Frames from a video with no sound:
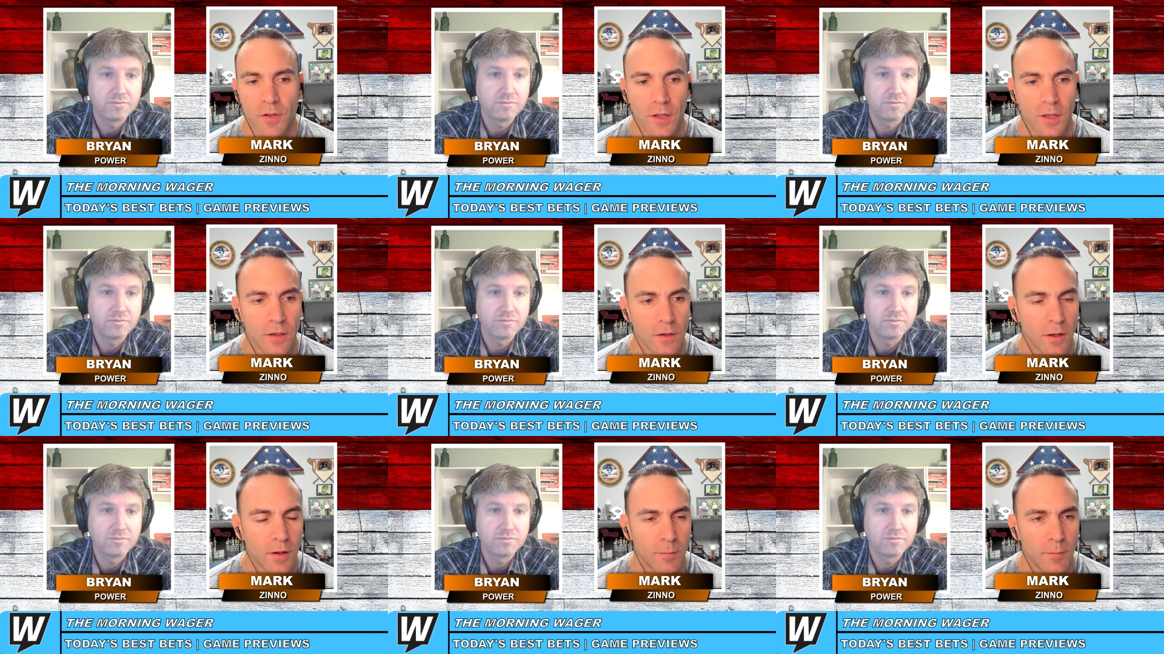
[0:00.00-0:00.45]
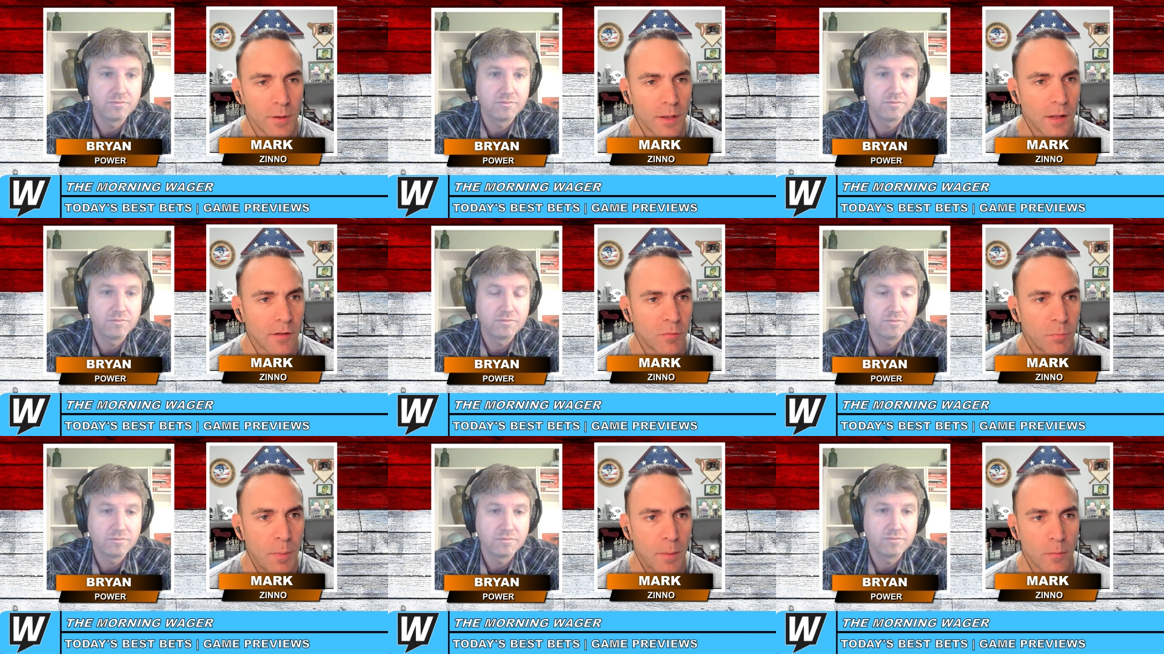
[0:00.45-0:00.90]
Speaker 1: night. I mean,
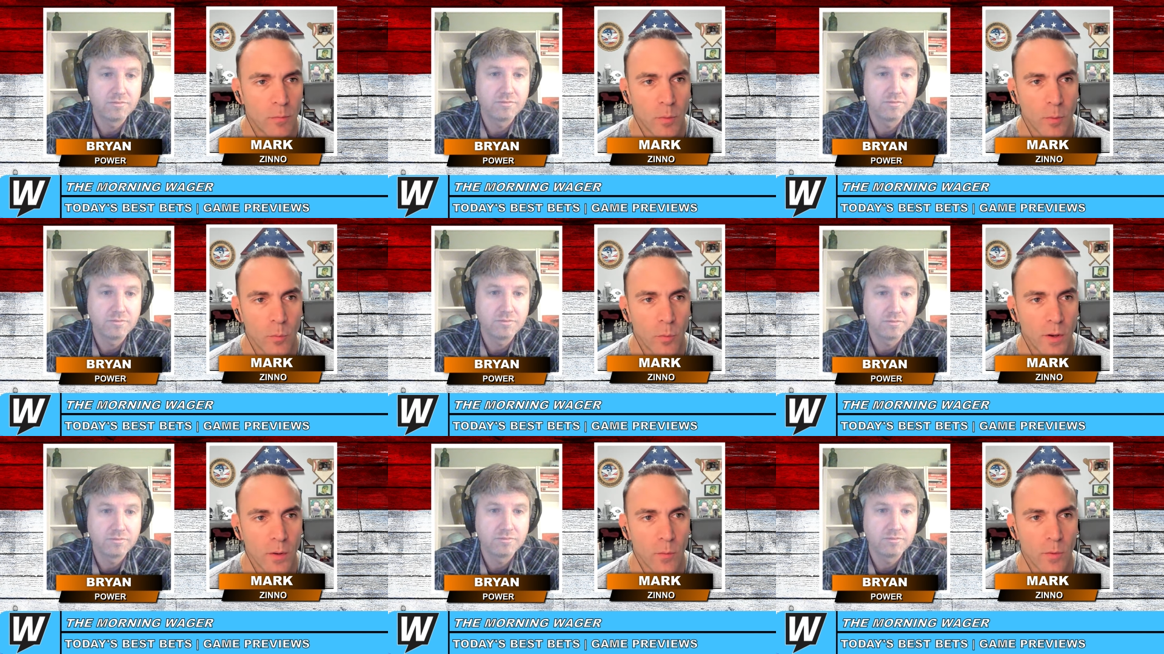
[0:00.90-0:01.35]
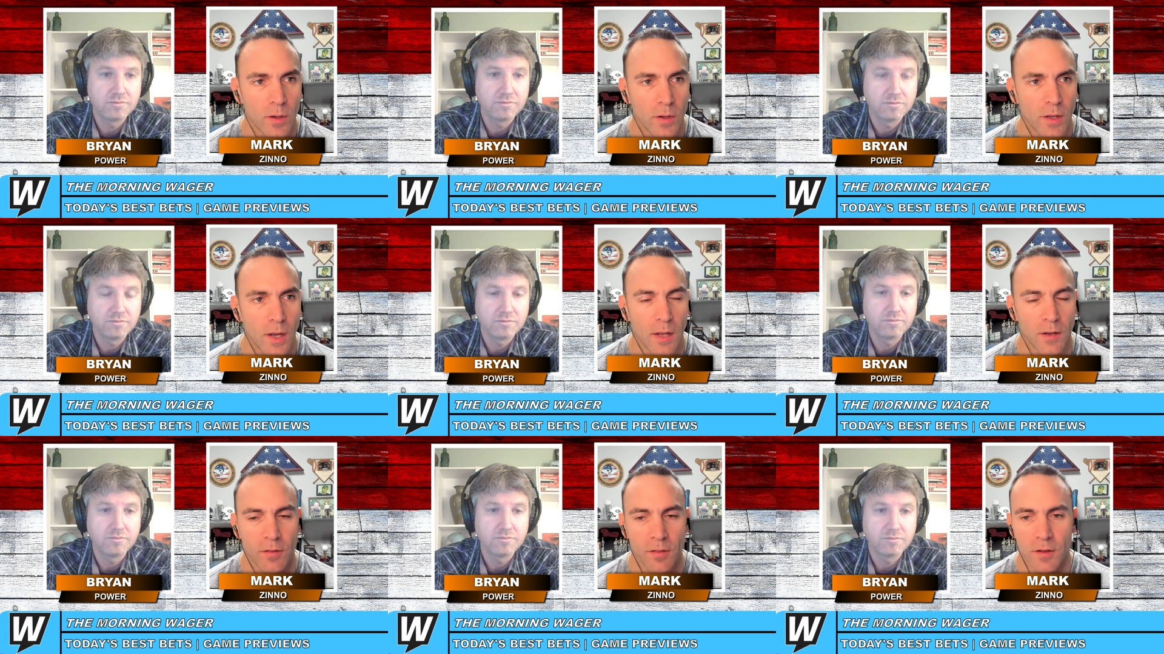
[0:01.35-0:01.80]
that's we we
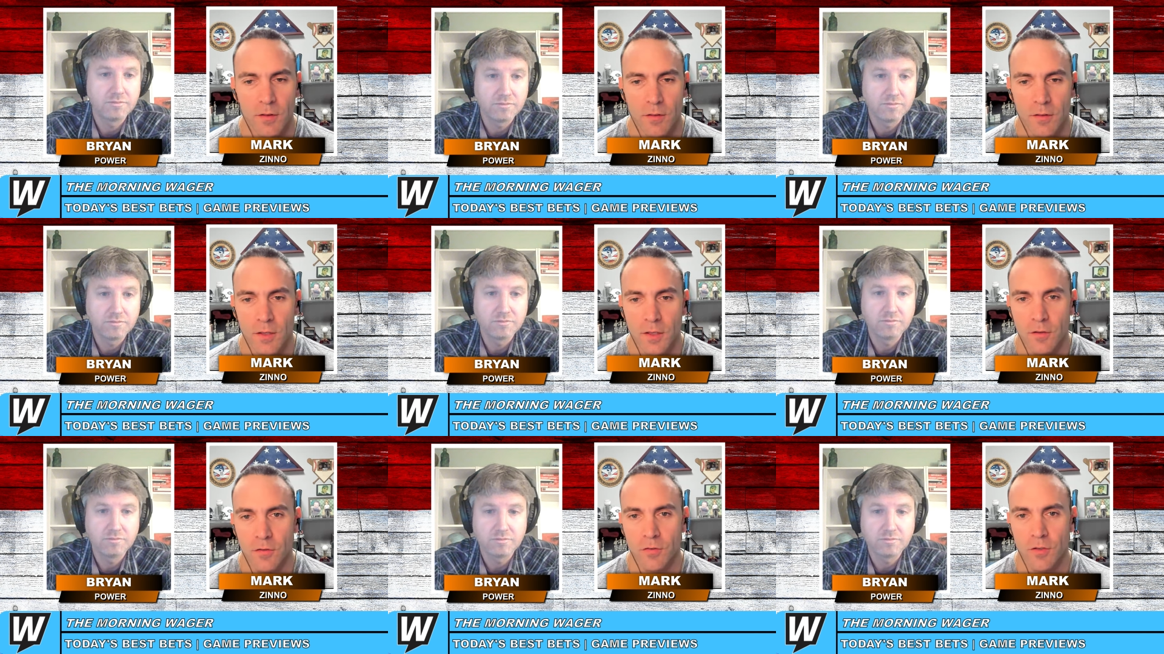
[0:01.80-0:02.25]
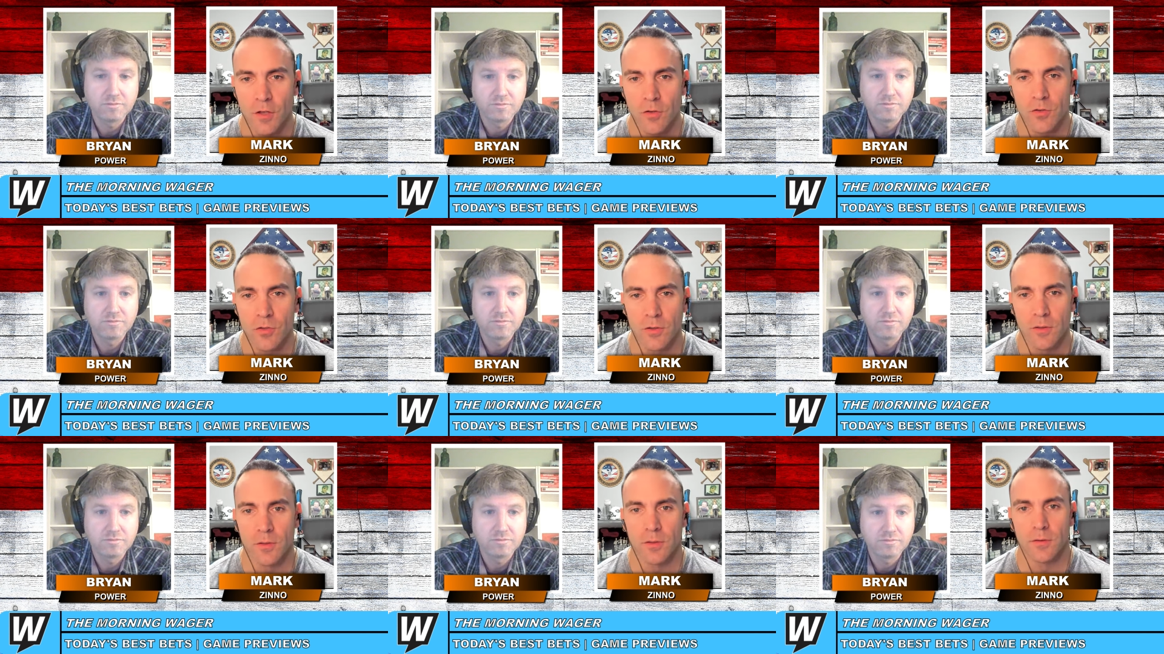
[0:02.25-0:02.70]
got the the
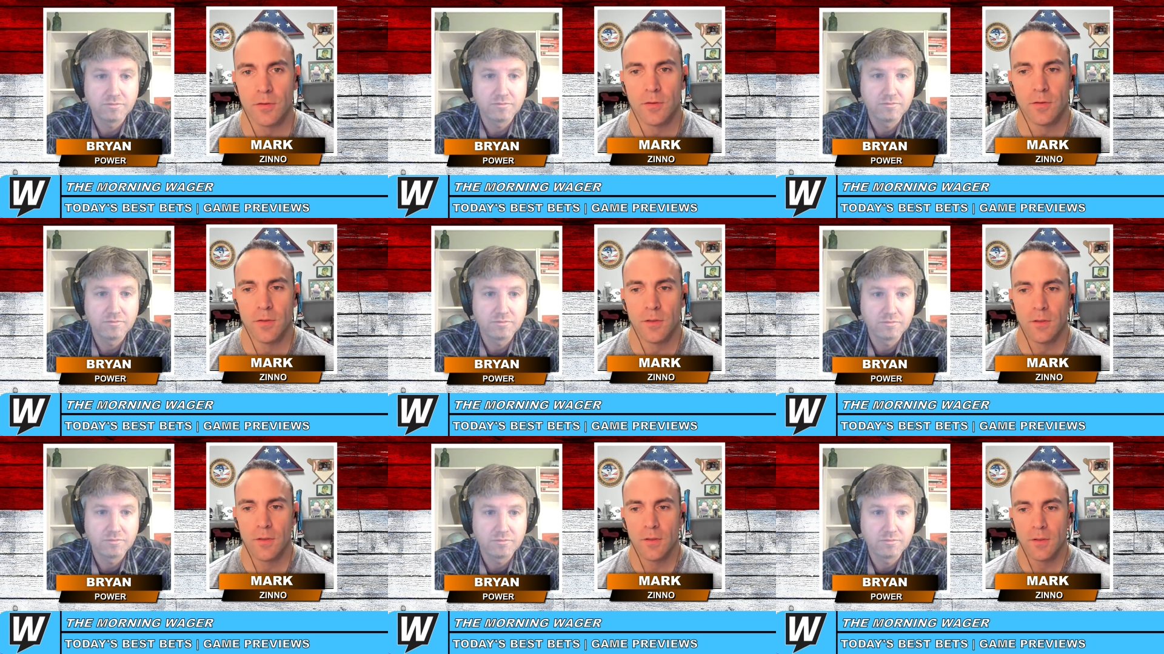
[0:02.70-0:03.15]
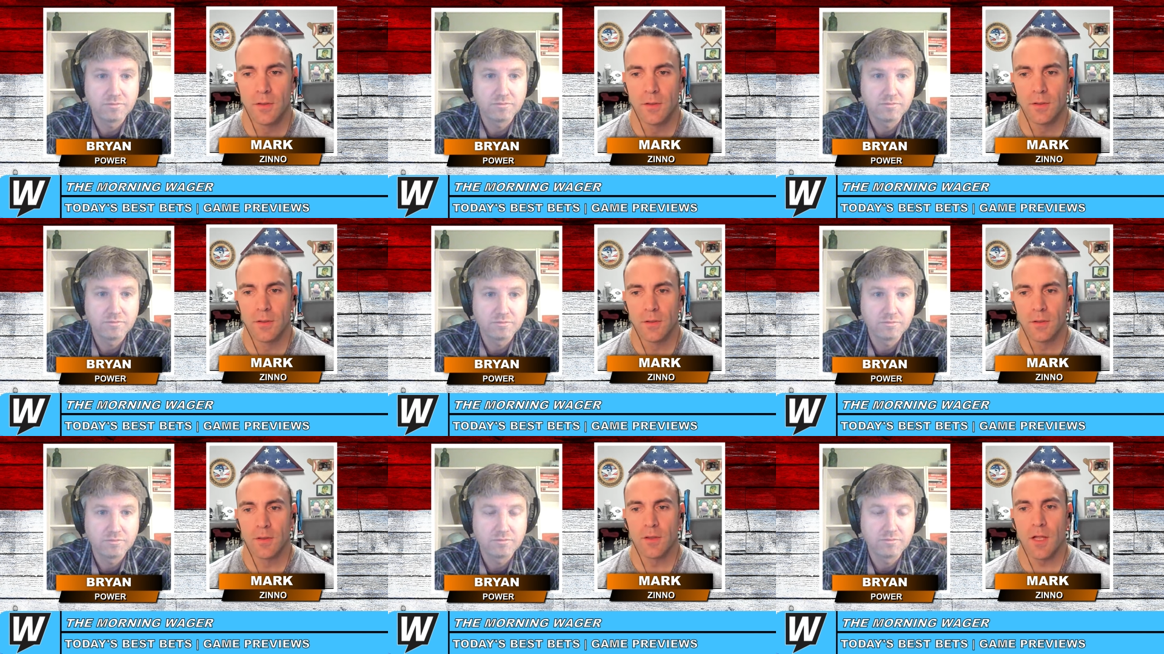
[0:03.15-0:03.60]
essential.
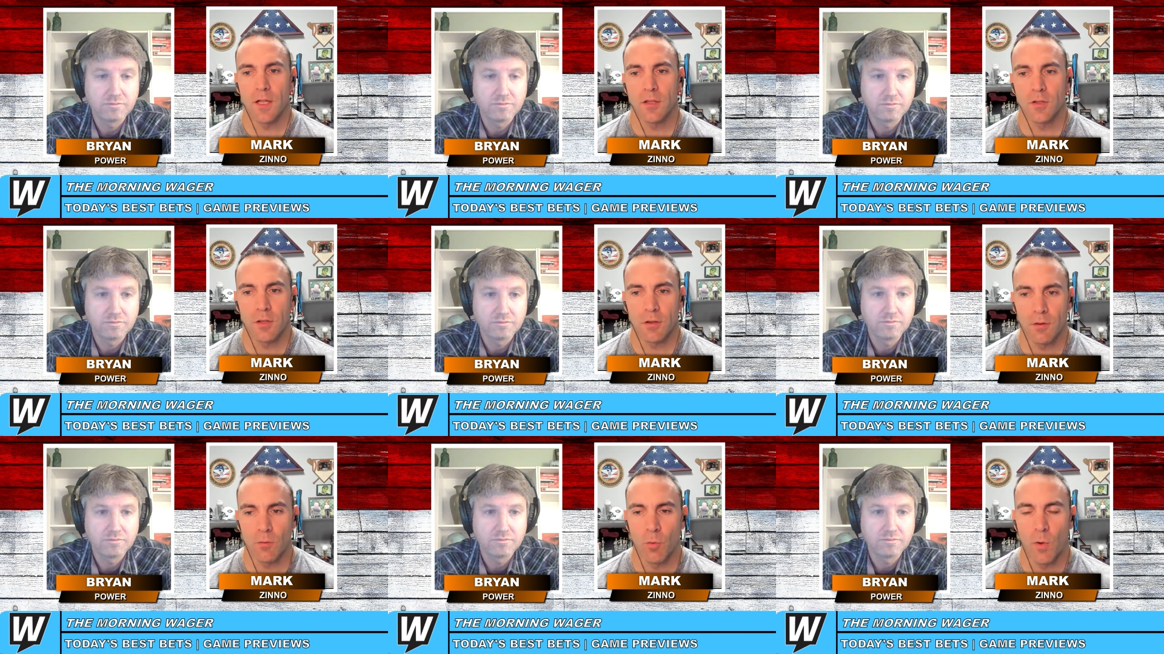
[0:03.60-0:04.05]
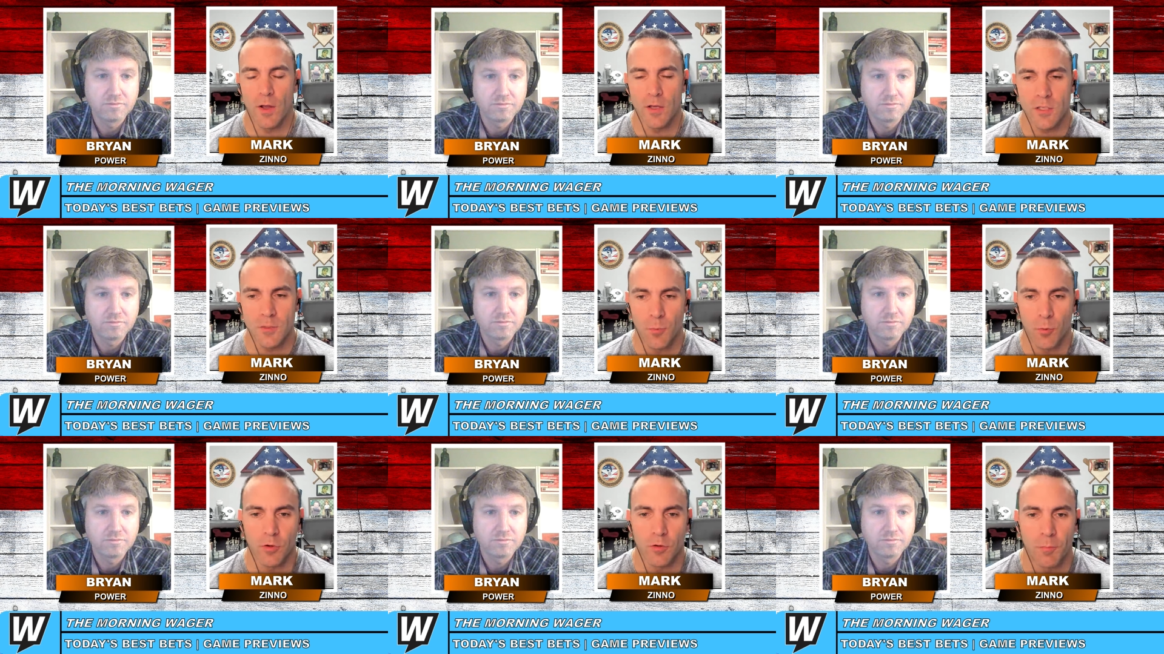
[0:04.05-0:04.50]
That's why
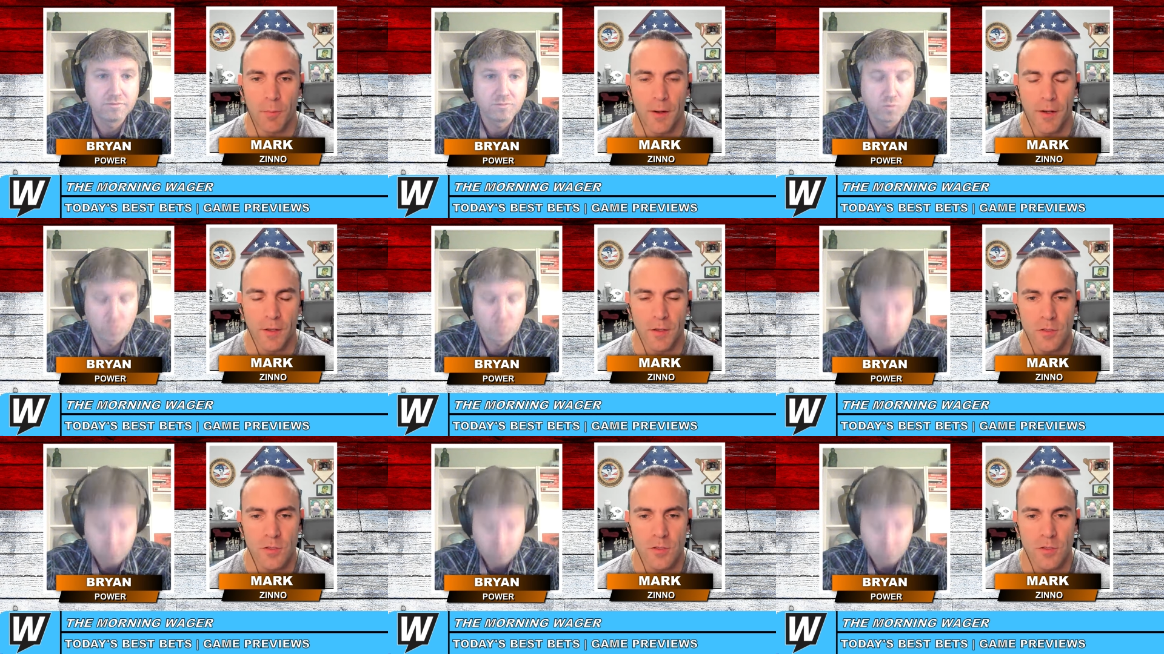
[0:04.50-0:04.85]
sports betting